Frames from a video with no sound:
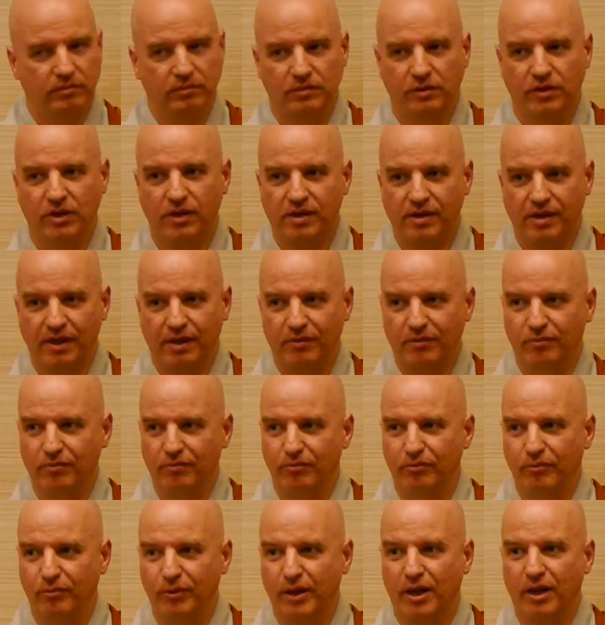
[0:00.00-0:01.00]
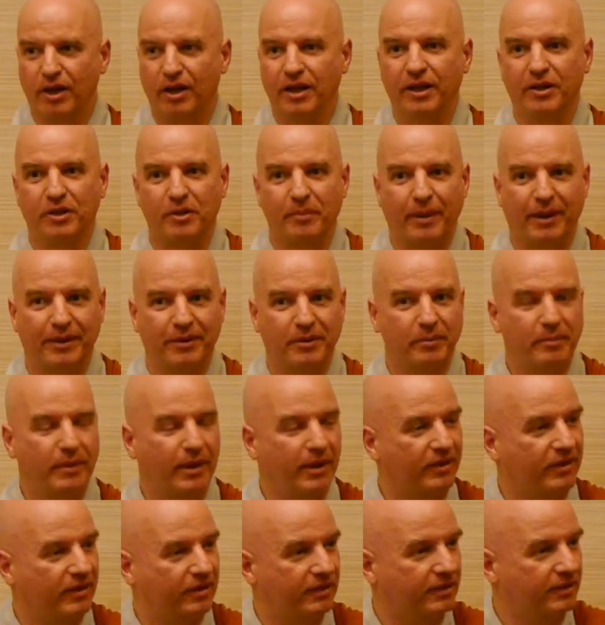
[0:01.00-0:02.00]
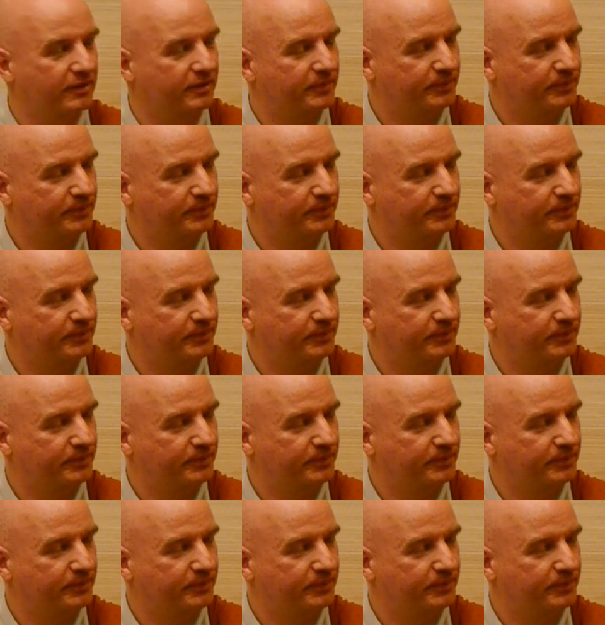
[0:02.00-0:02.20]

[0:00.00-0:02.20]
Just that we are clear about the method.